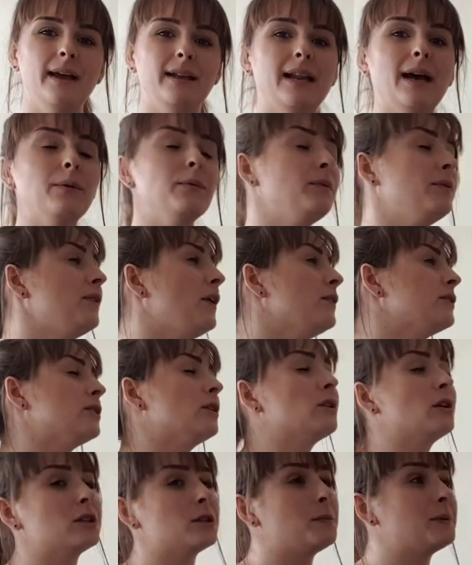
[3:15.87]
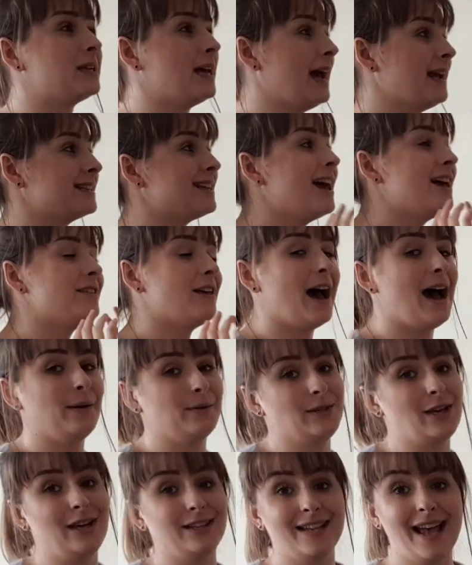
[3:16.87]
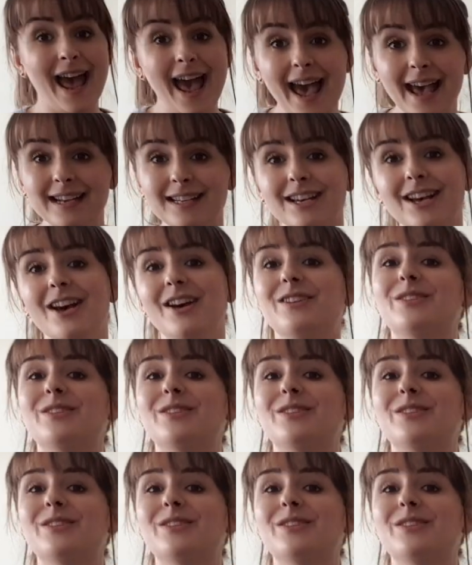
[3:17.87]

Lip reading: Now, we've also got to protect the housecarl's head,